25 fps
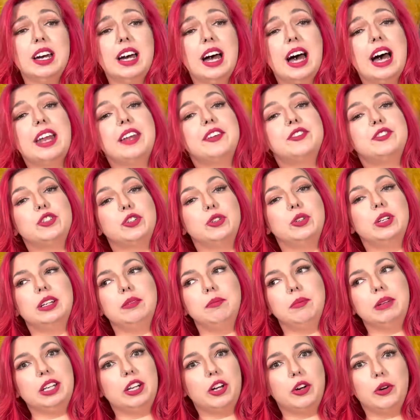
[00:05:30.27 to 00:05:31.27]
and do let me
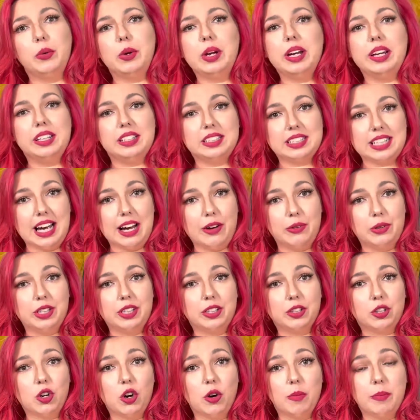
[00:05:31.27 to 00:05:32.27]
know if down in the
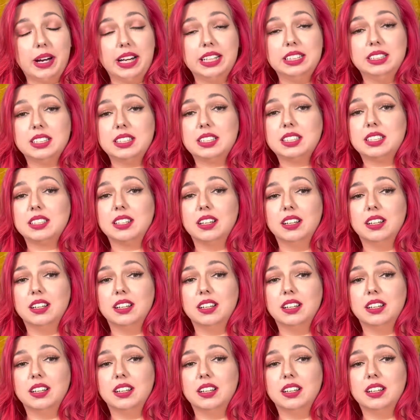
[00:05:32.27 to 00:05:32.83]
comments.